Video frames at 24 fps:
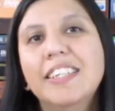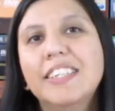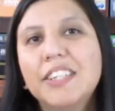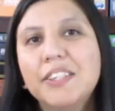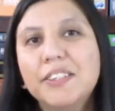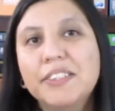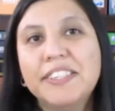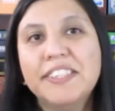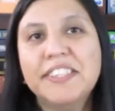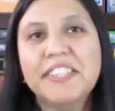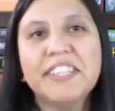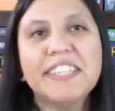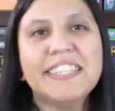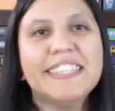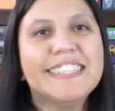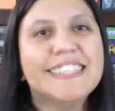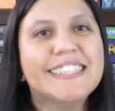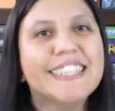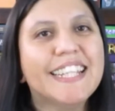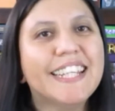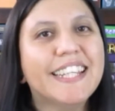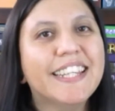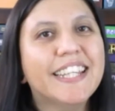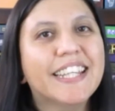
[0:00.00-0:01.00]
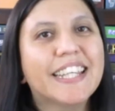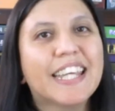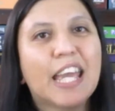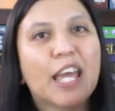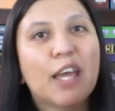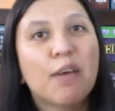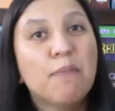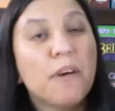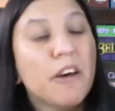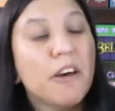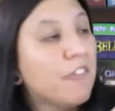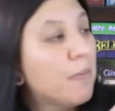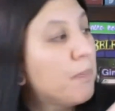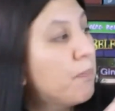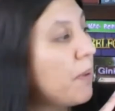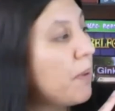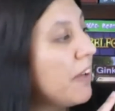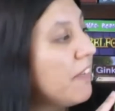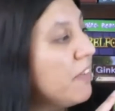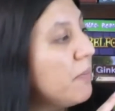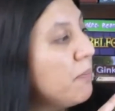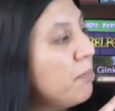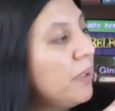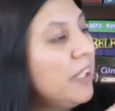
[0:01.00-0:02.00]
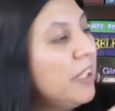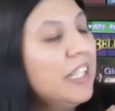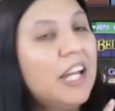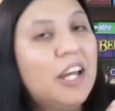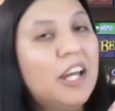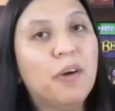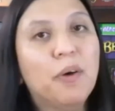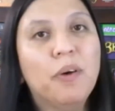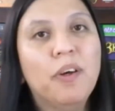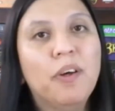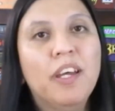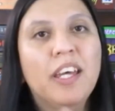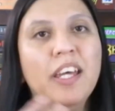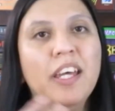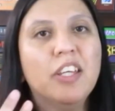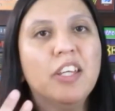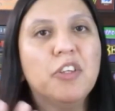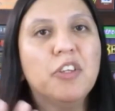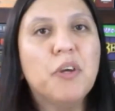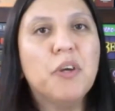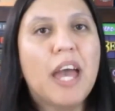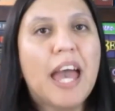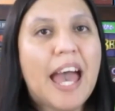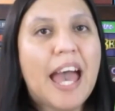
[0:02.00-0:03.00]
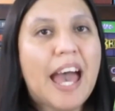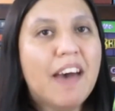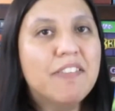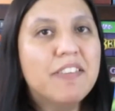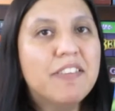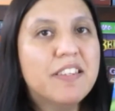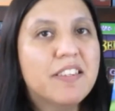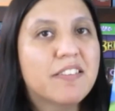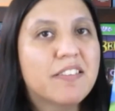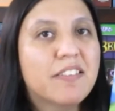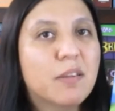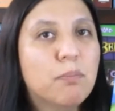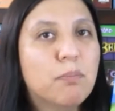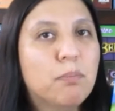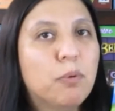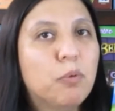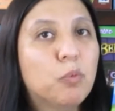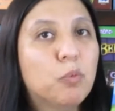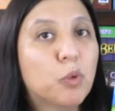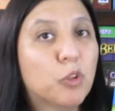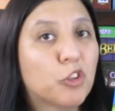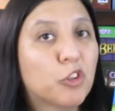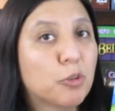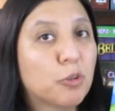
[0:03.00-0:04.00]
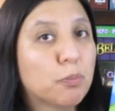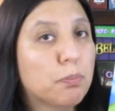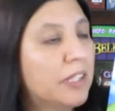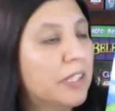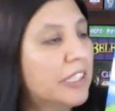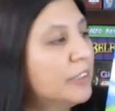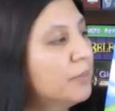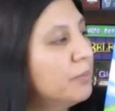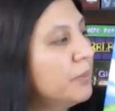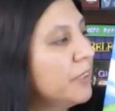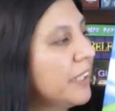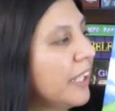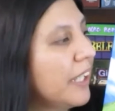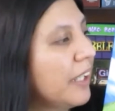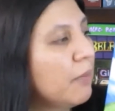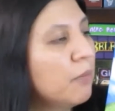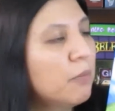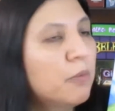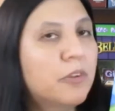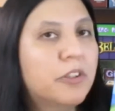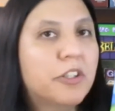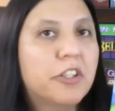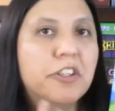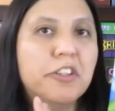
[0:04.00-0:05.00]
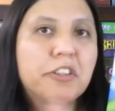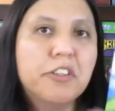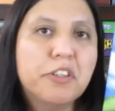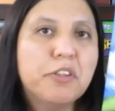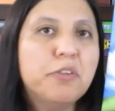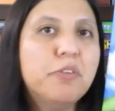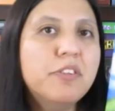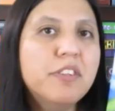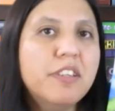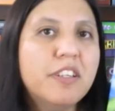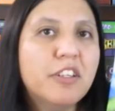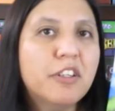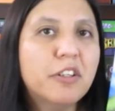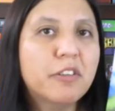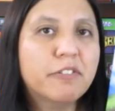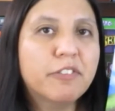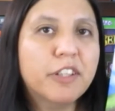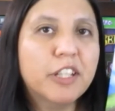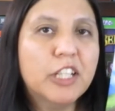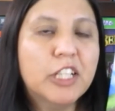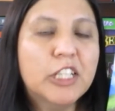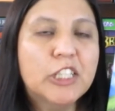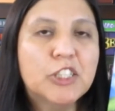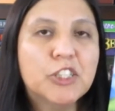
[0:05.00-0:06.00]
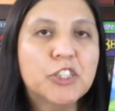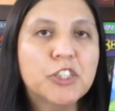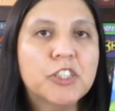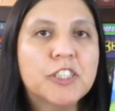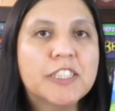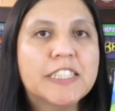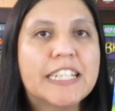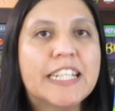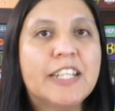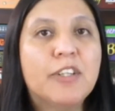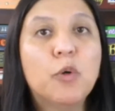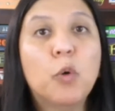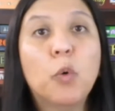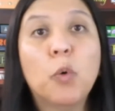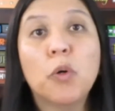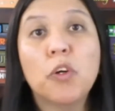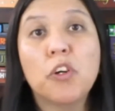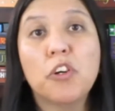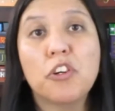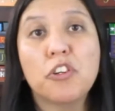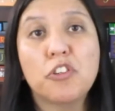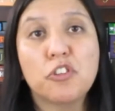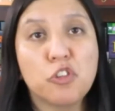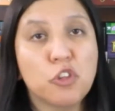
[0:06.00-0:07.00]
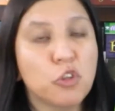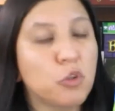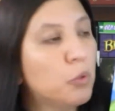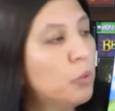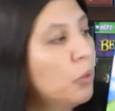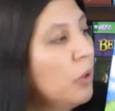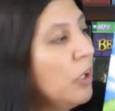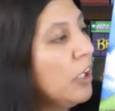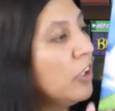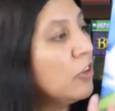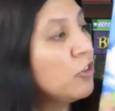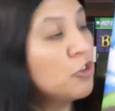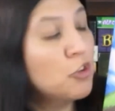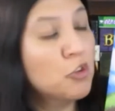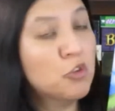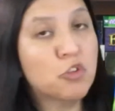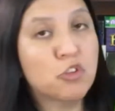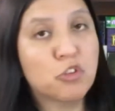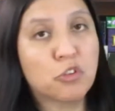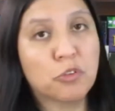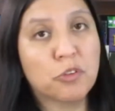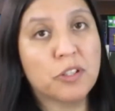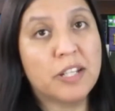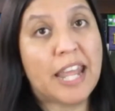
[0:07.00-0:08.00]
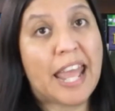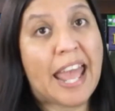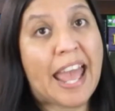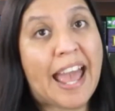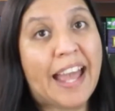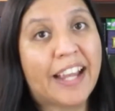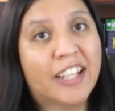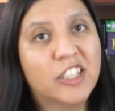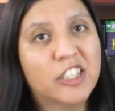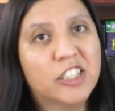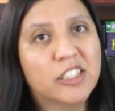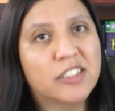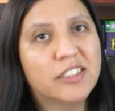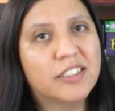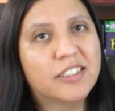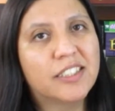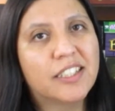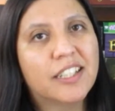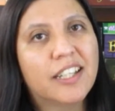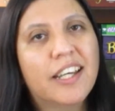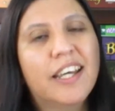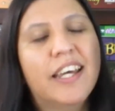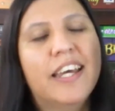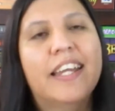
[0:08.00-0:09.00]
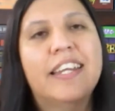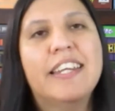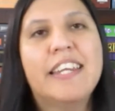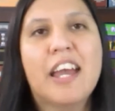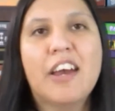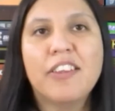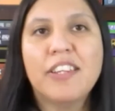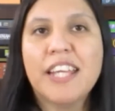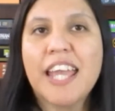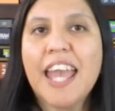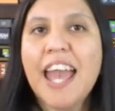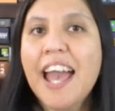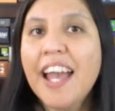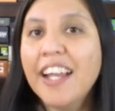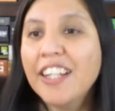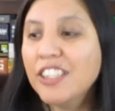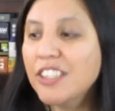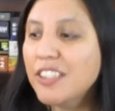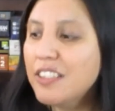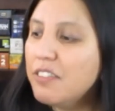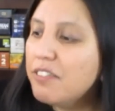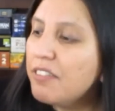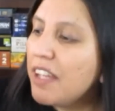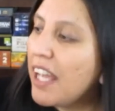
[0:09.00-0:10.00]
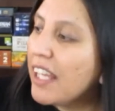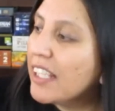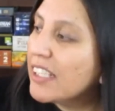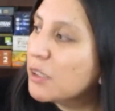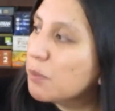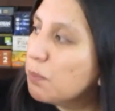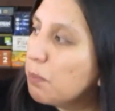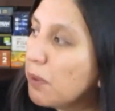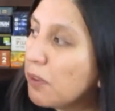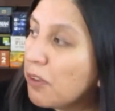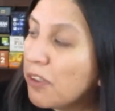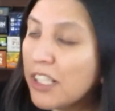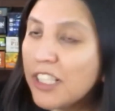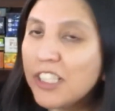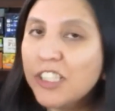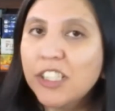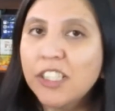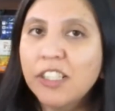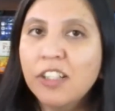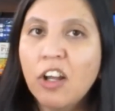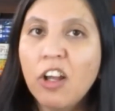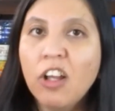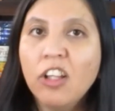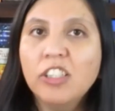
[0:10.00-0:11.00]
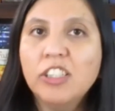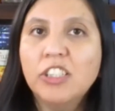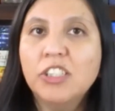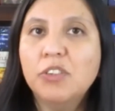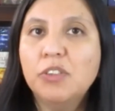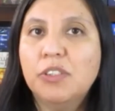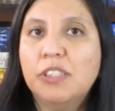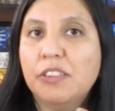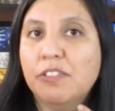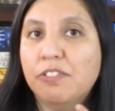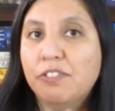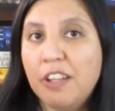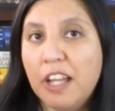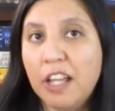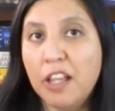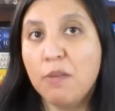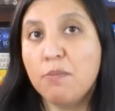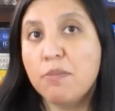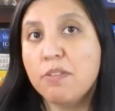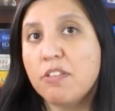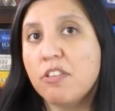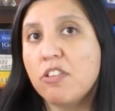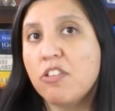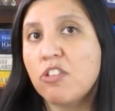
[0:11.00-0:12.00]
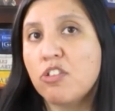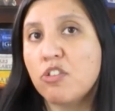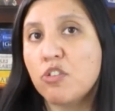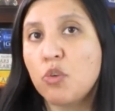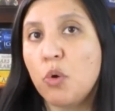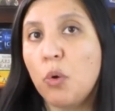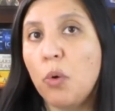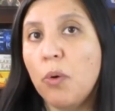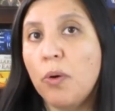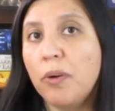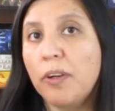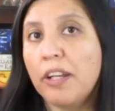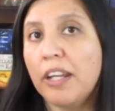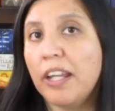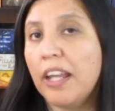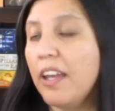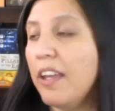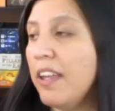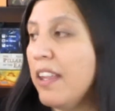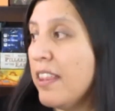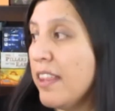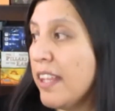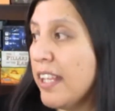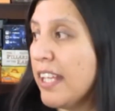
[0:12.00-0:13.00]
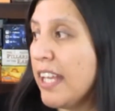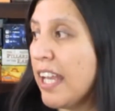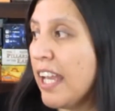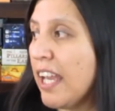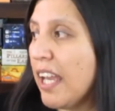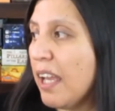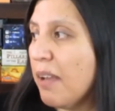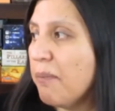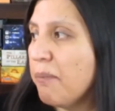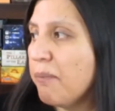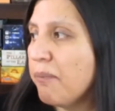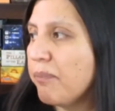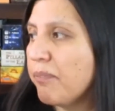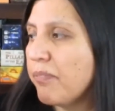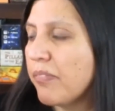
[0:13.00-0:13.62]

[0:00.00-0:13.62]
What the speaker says: So as you can see in the game of Above and Below, you have this simple worker placement game where you're using your villagers in order to do certain actions. Now the action of exploration also develops the story in the game.